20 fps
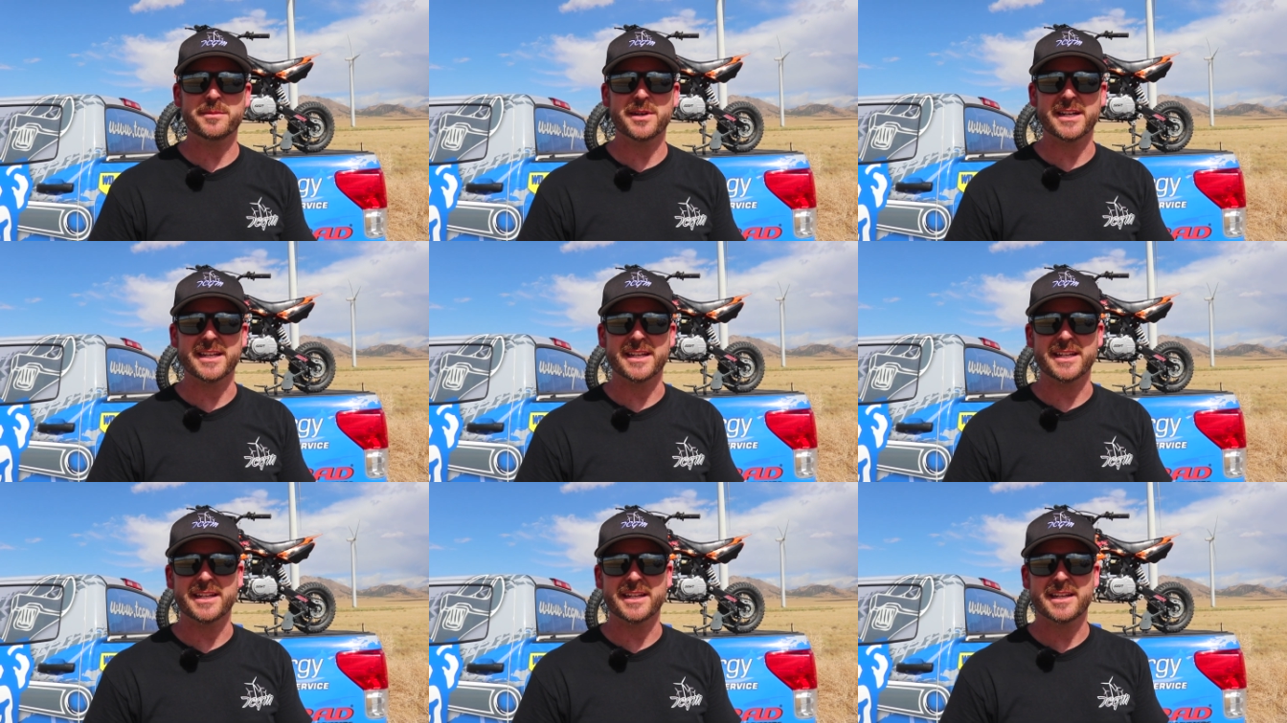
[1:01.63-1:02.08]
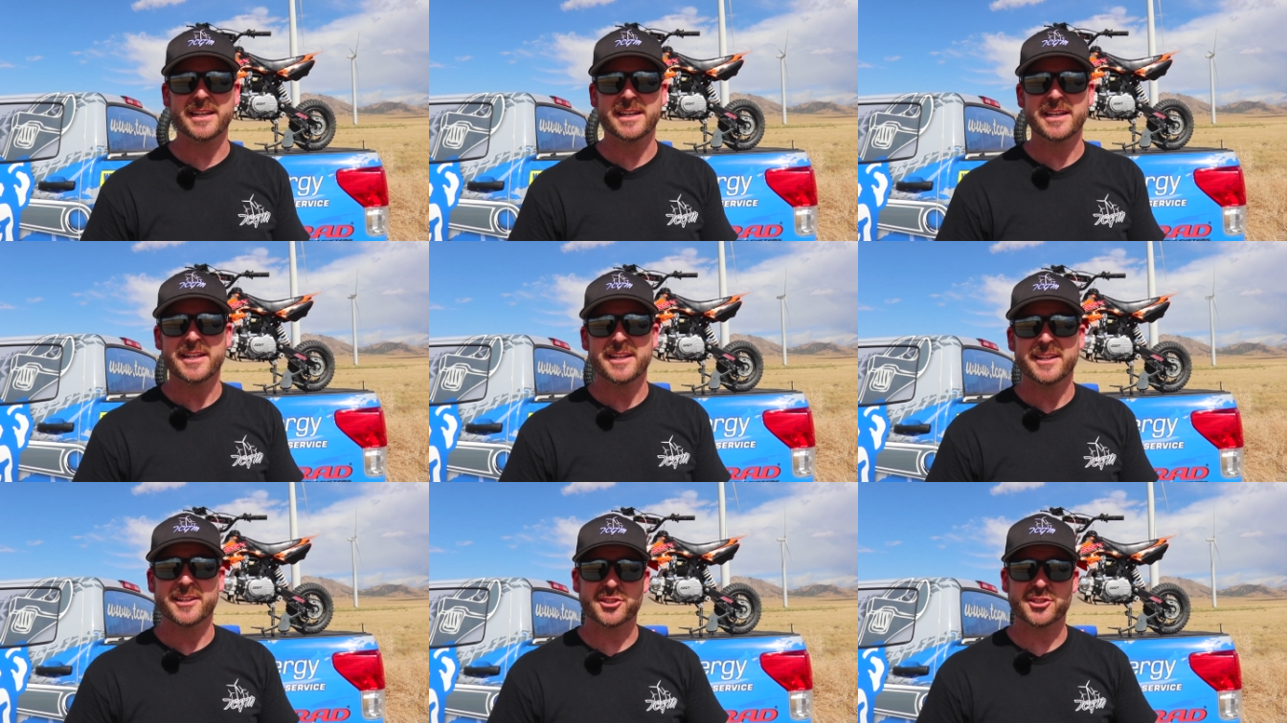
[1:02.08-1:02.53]
money.
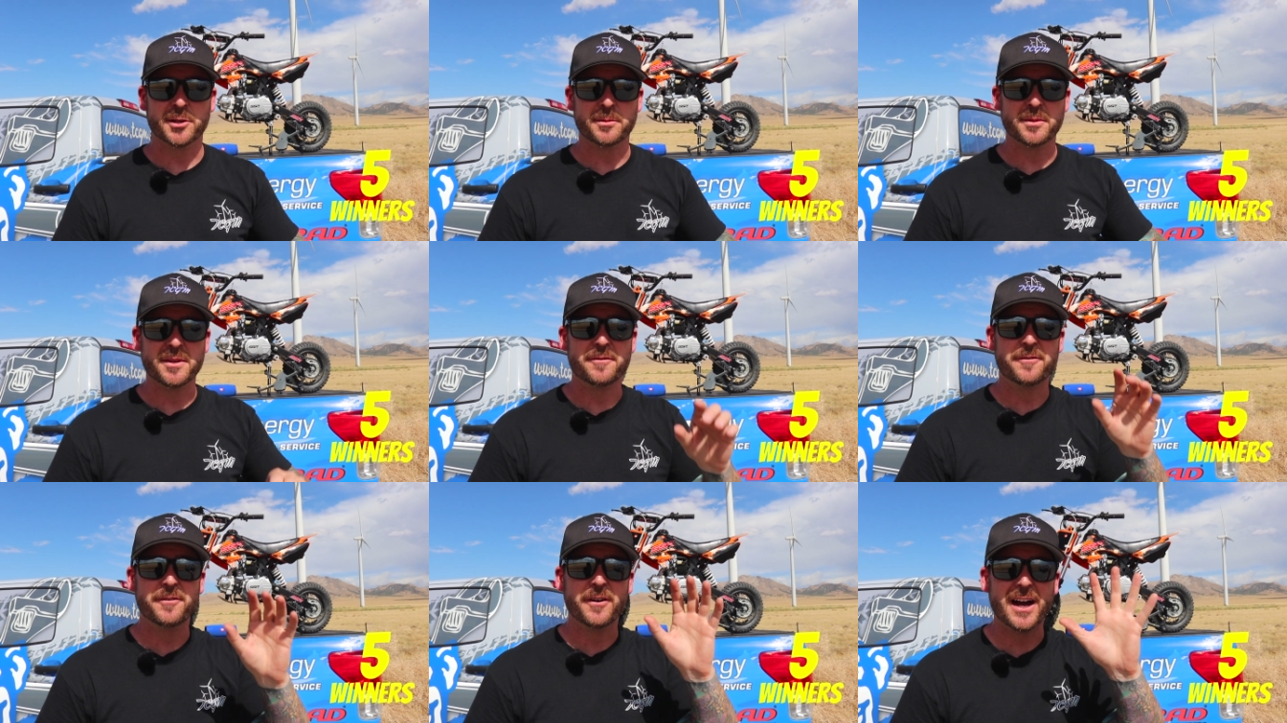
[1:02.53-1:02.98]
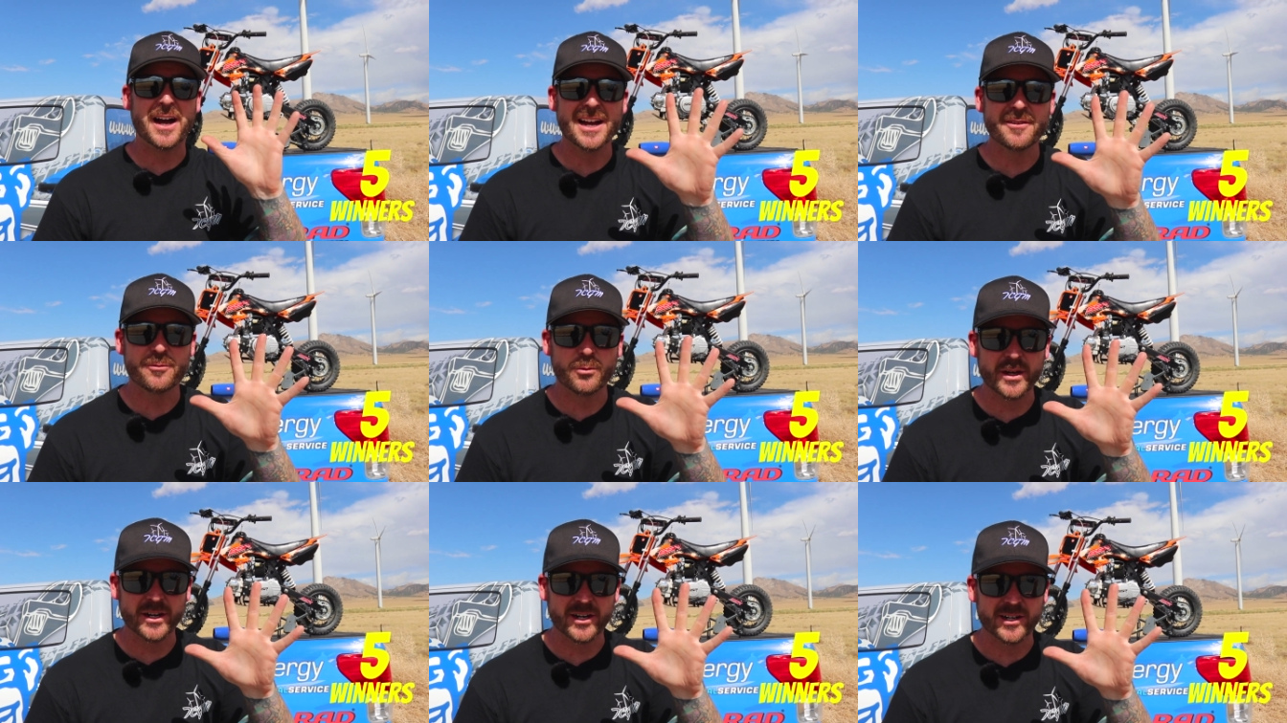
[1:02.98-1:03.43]
There's gonna be
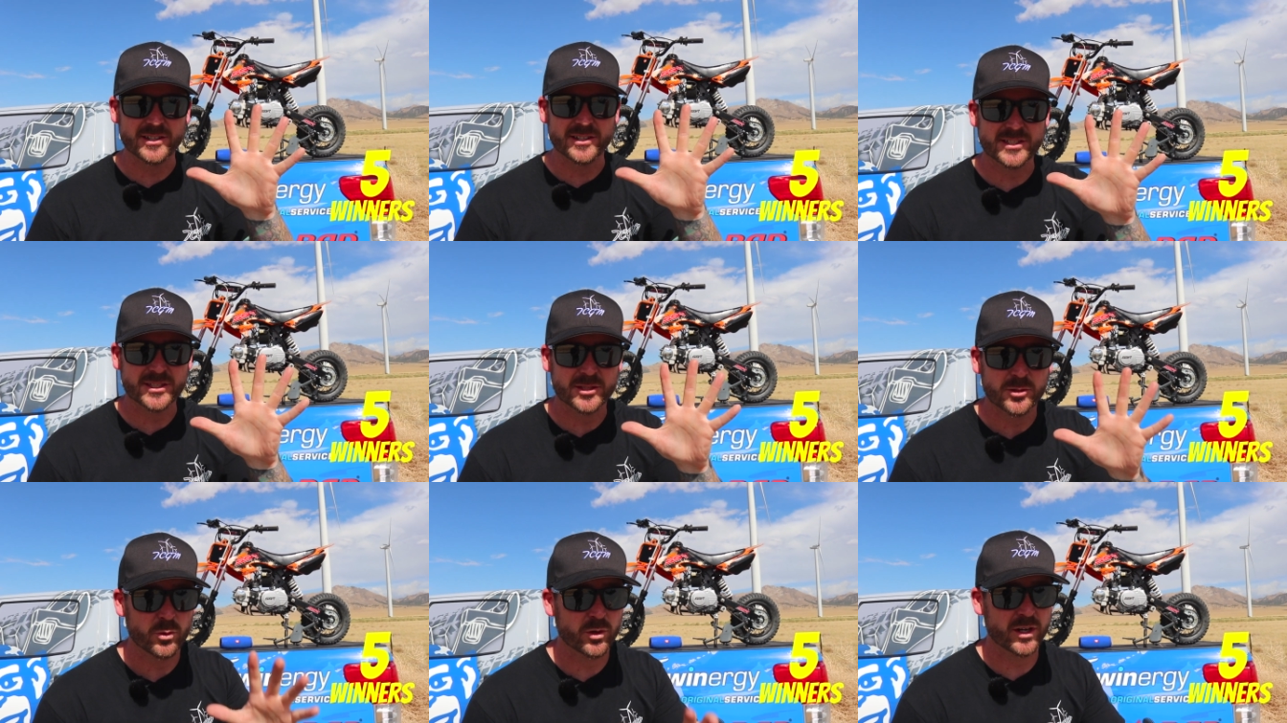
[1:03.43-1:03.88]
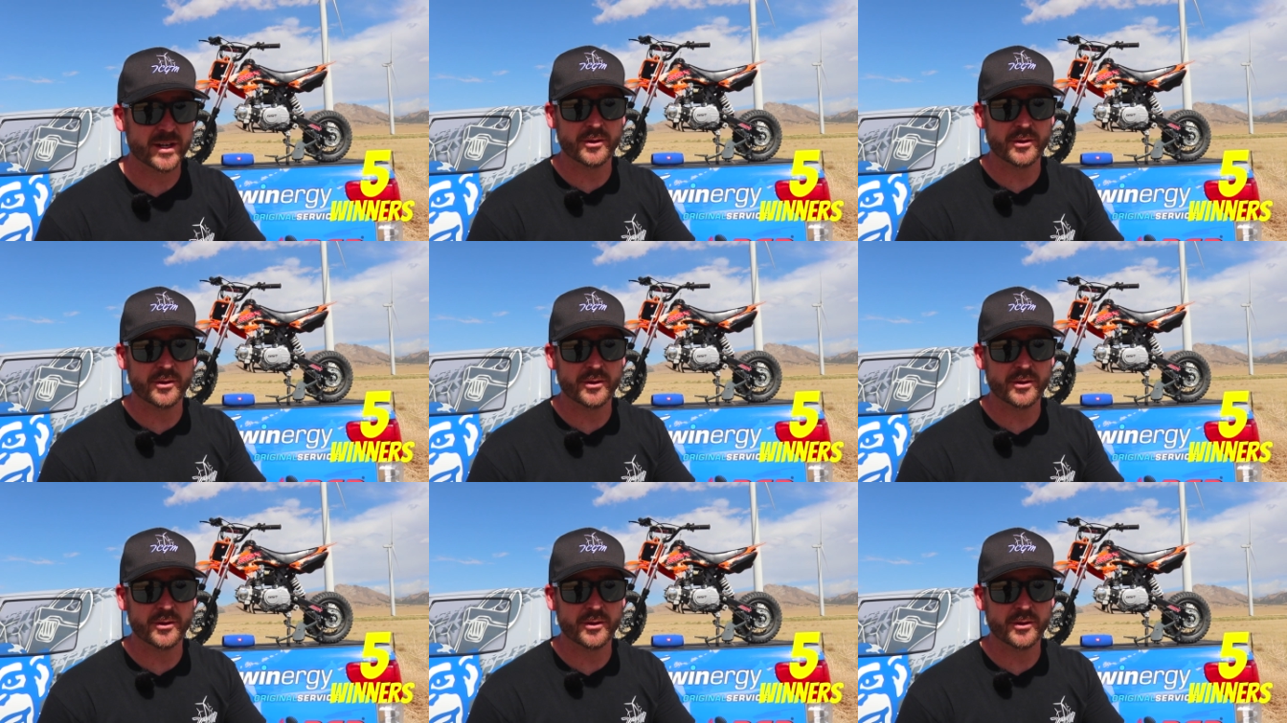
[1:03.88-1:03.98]
five winners. We're